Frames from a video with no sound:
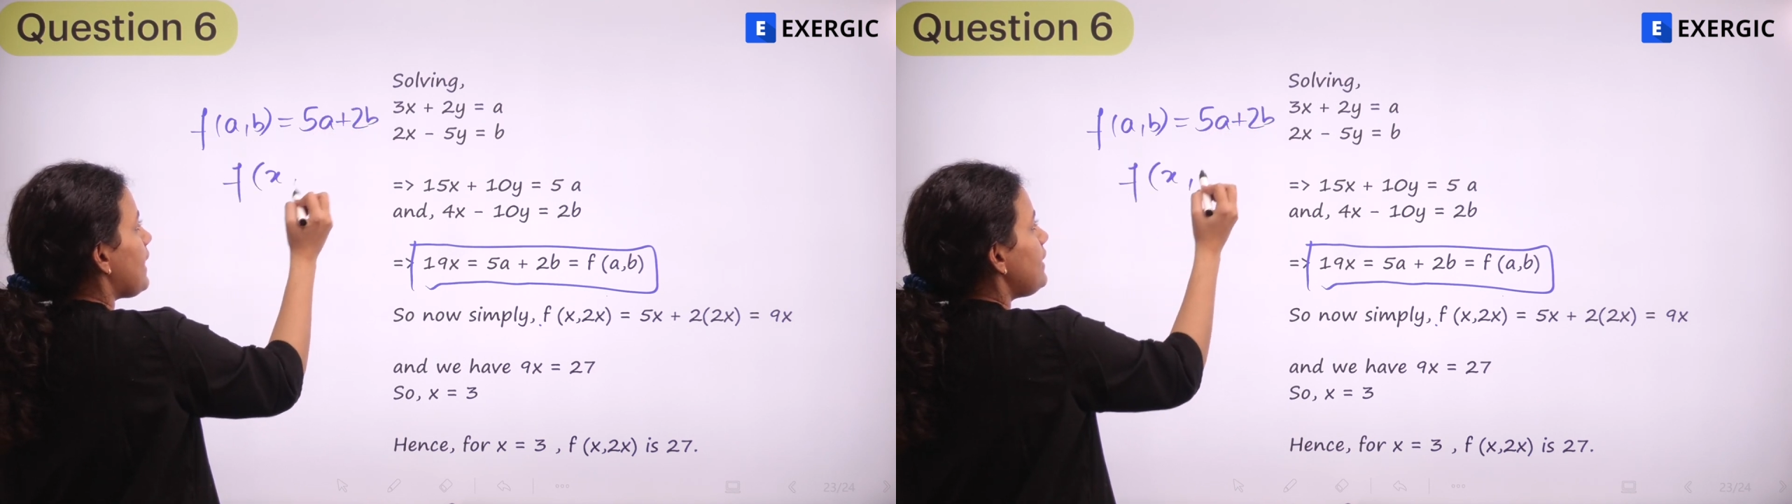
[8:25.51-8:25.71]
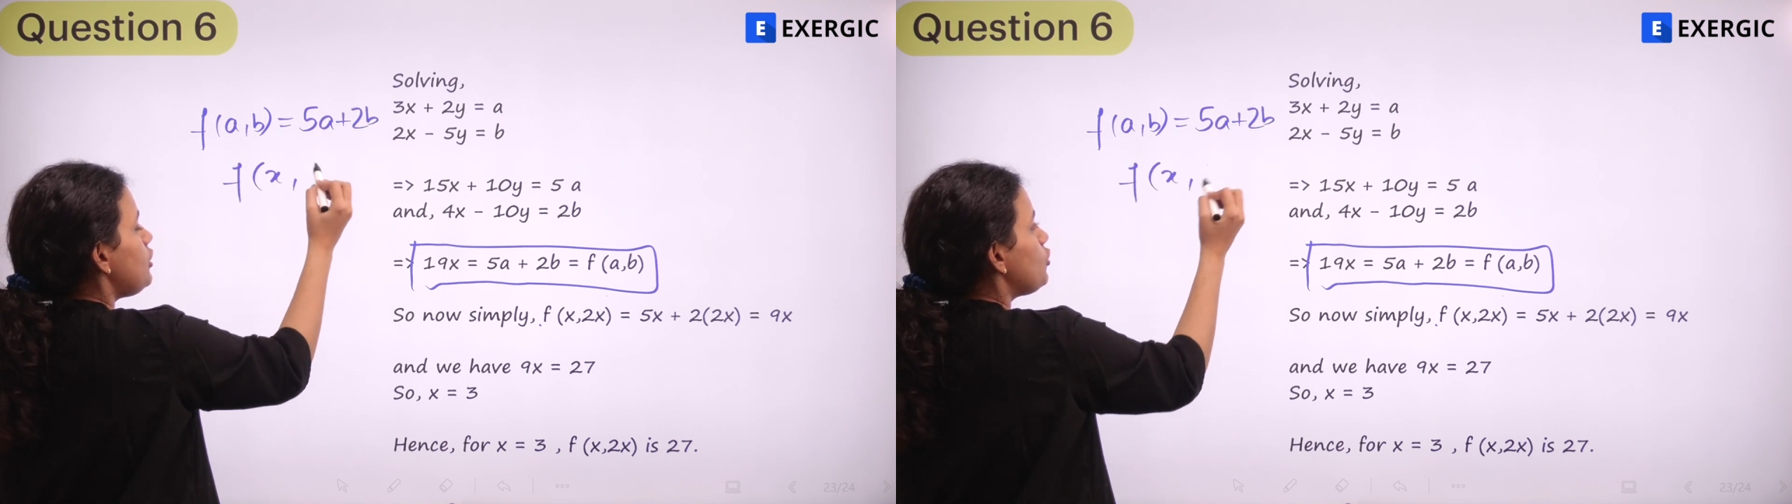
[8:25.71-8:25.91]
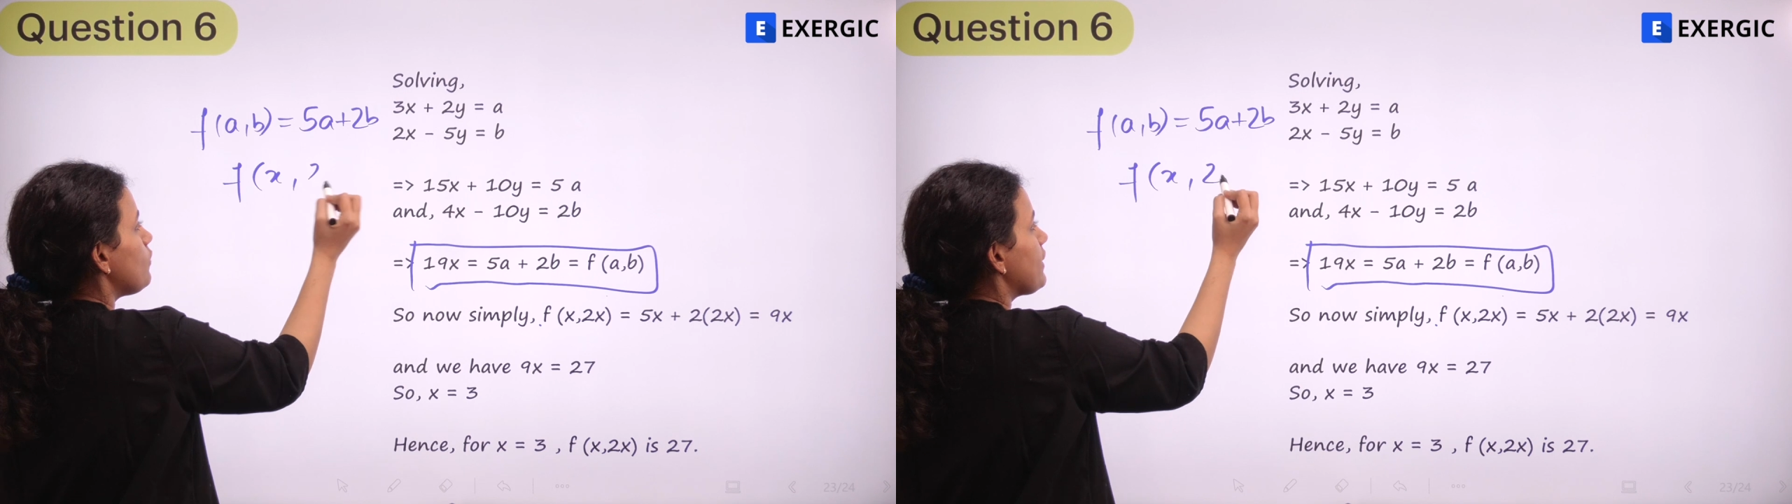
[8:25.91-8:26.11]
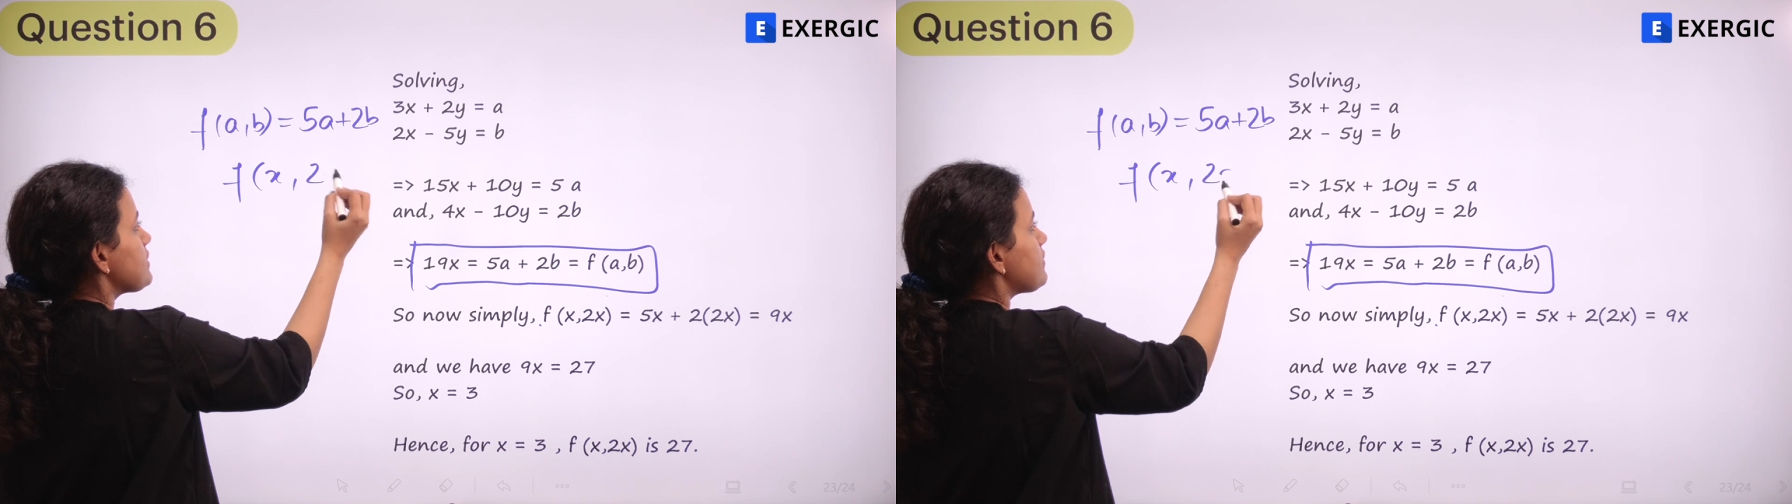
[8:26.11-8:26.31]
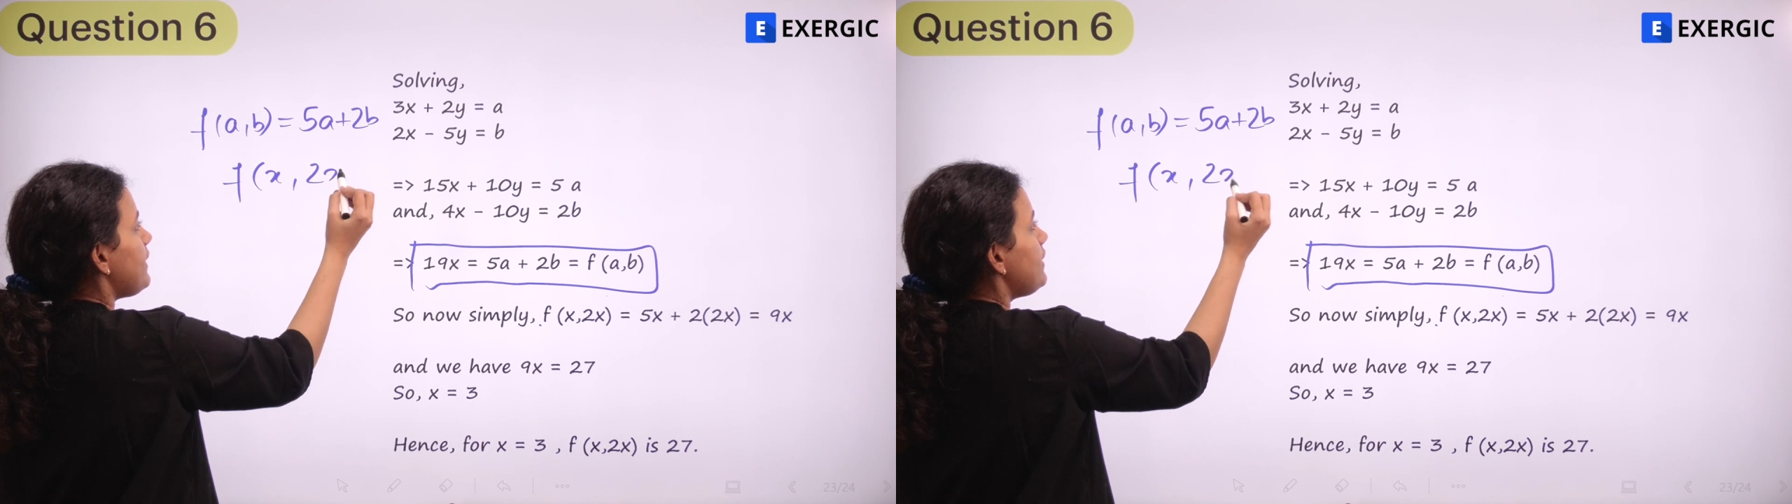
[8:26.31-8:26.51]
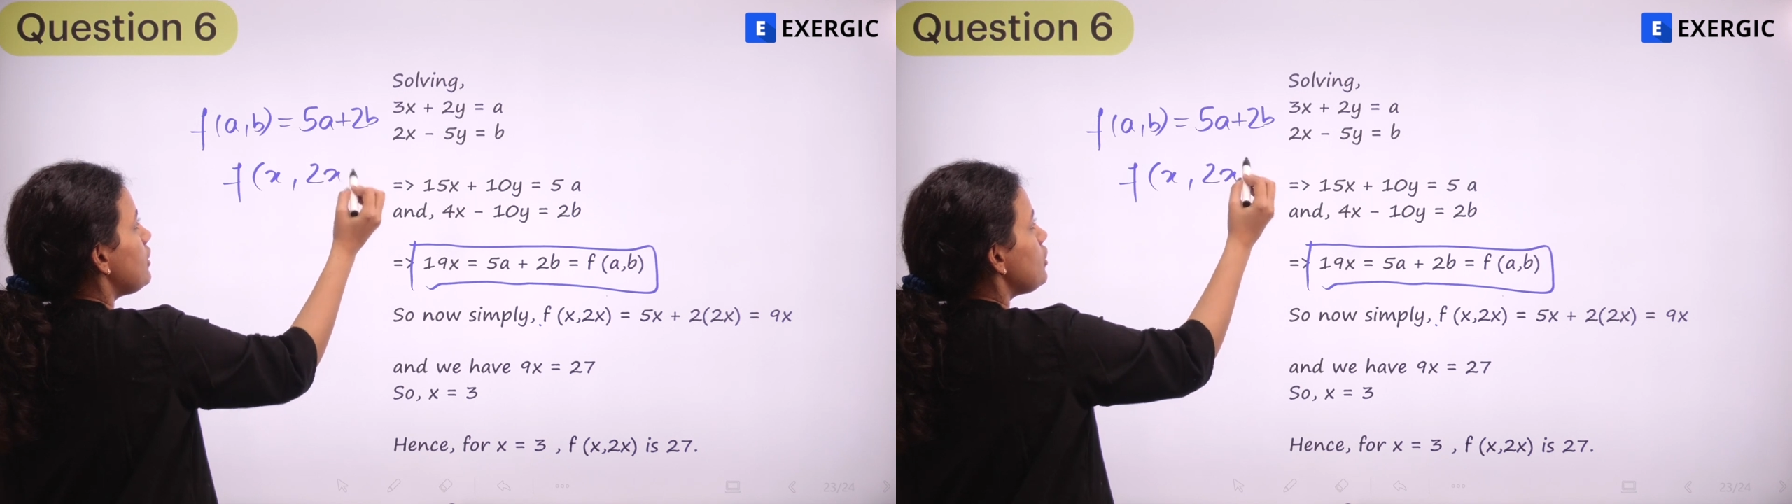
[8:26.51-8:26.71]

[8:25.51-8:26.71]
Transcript: and 2x, right?